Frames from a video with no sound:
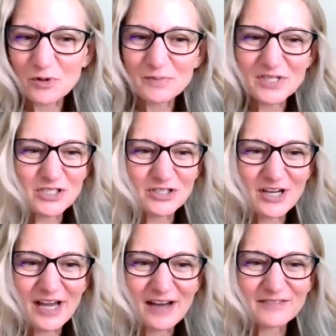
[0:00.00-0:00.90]
we'll be sure to
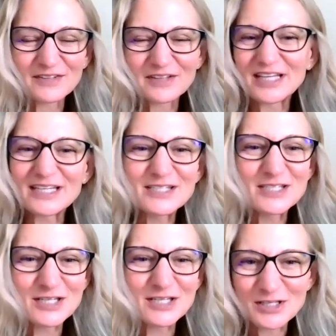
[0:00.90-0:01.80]
have links
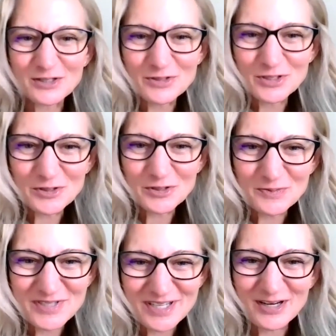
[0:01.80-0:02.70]
to the
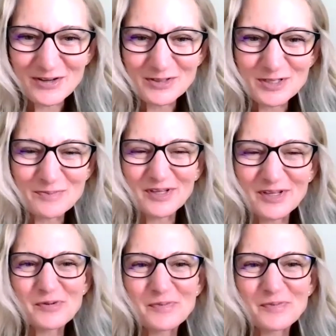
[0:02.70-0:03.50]
YouTubes and the notes below.